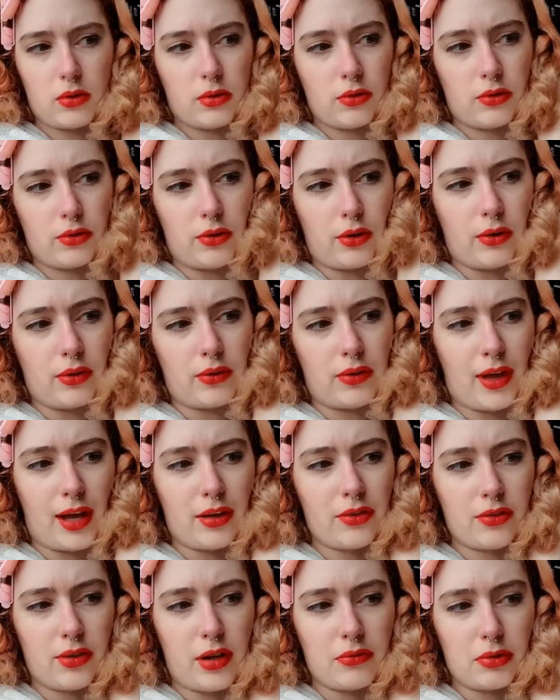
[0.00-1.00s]
So
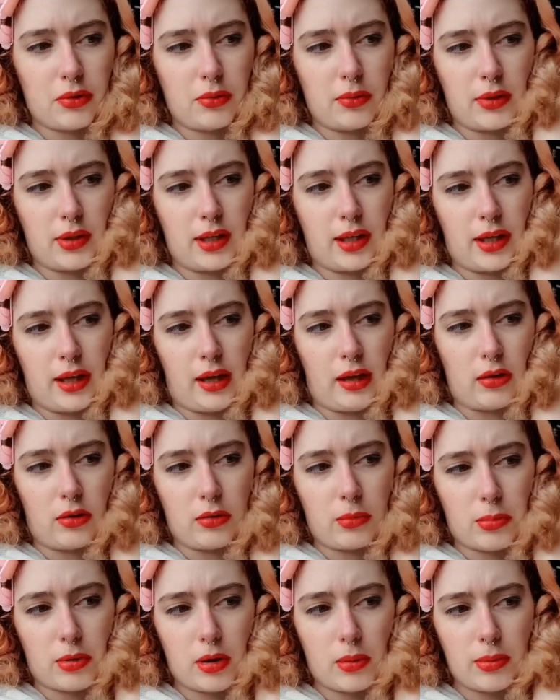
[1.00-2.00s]
that's never really
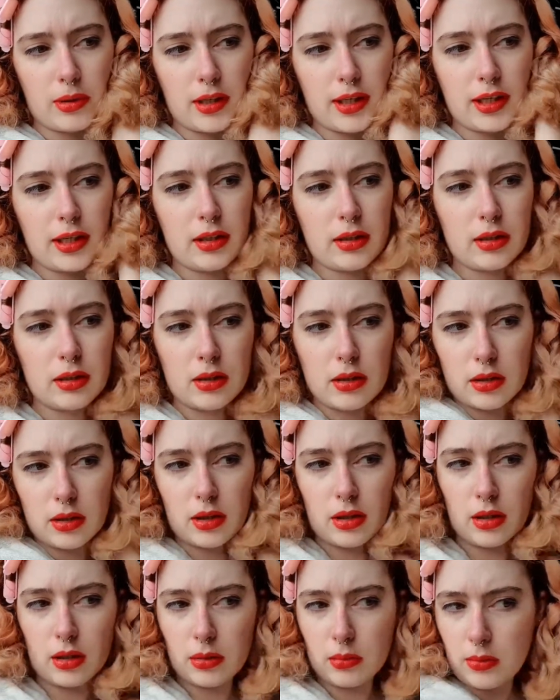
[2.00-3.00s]
held properly,
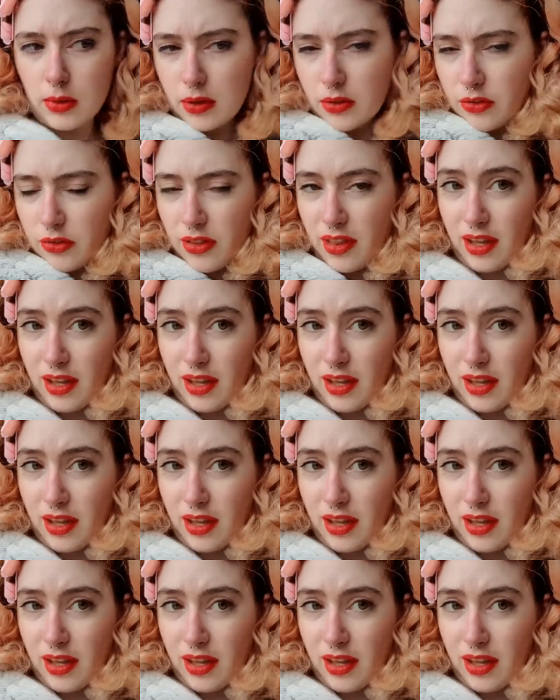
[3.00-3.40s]
whereas